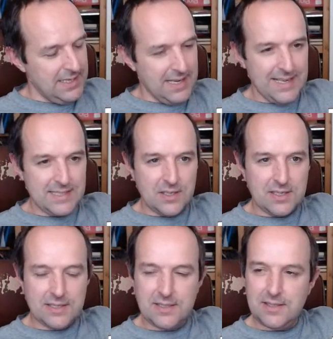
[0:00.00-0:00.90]

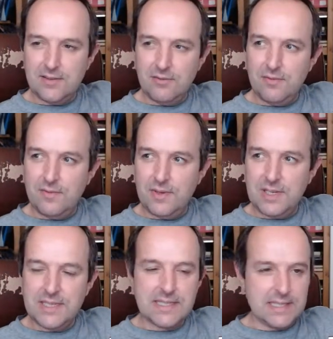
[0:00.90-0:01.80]
hasn't
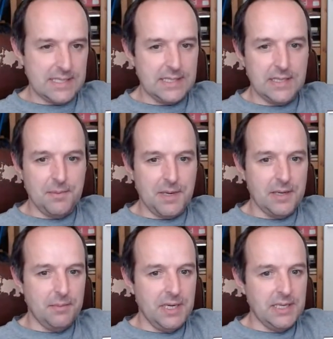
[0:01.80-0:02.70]
consistently
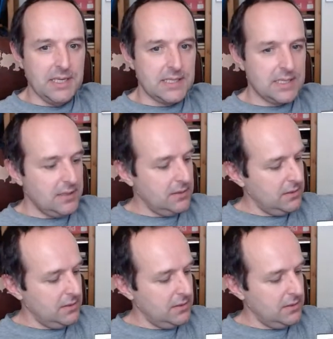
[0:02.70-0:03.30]
played a mini disc.